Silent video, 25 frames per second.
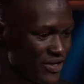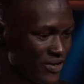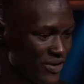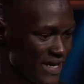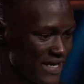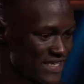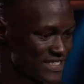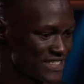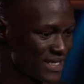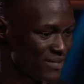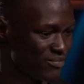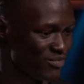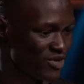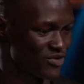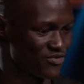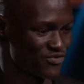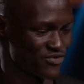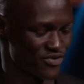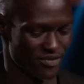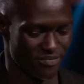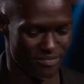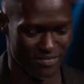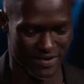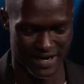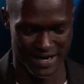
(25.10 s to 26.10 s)
You know, as someone
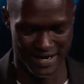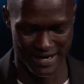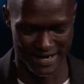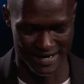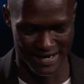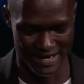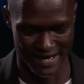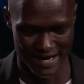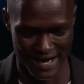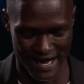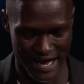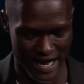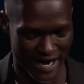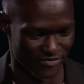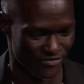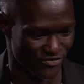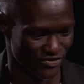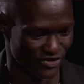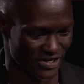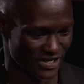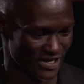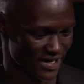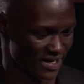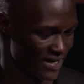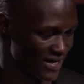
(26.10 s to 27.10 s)
from uh,
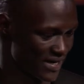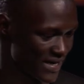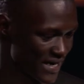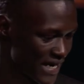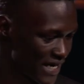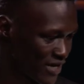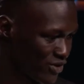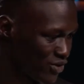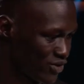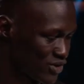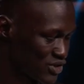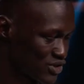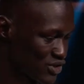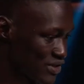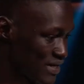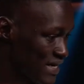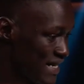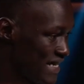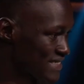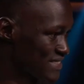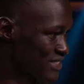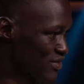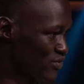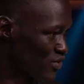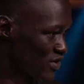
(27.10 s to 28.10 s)
Africa and also
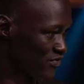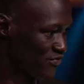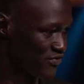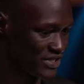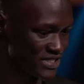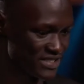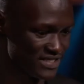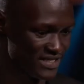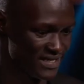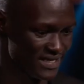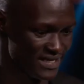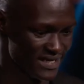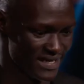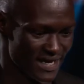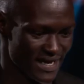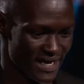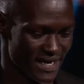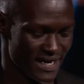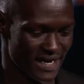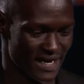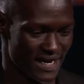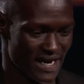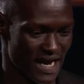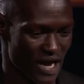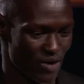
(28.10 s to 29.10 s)
as a refugee,
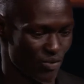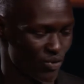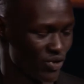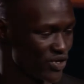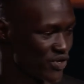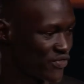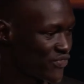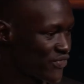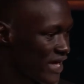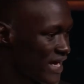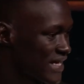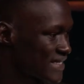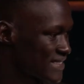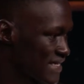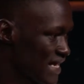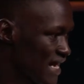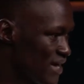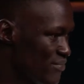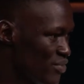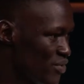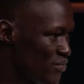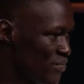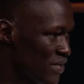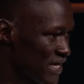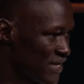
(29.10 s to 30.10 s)
I want to thank
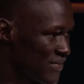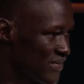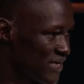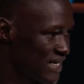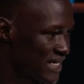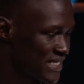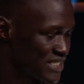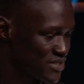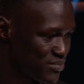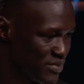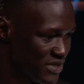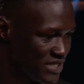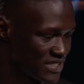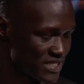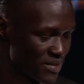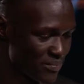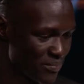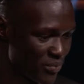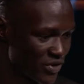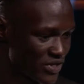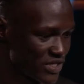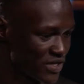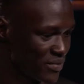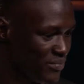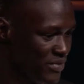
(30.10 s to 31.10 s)
everybody that has been
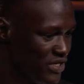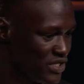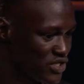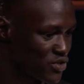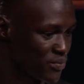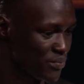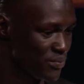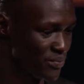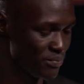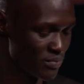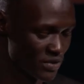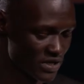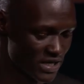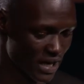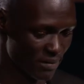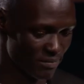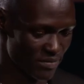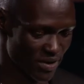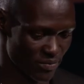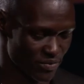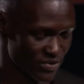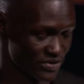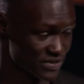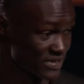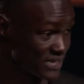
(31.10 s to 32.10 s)
supporting me to
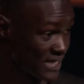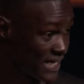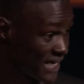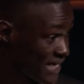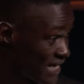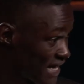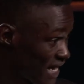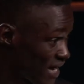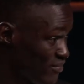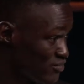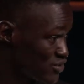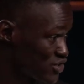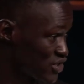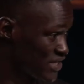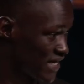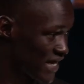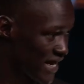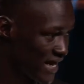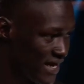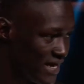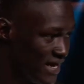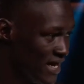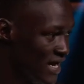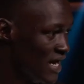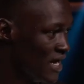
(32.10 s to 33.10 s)
come up with a game
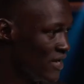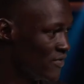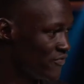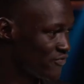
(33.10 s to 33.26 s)
today.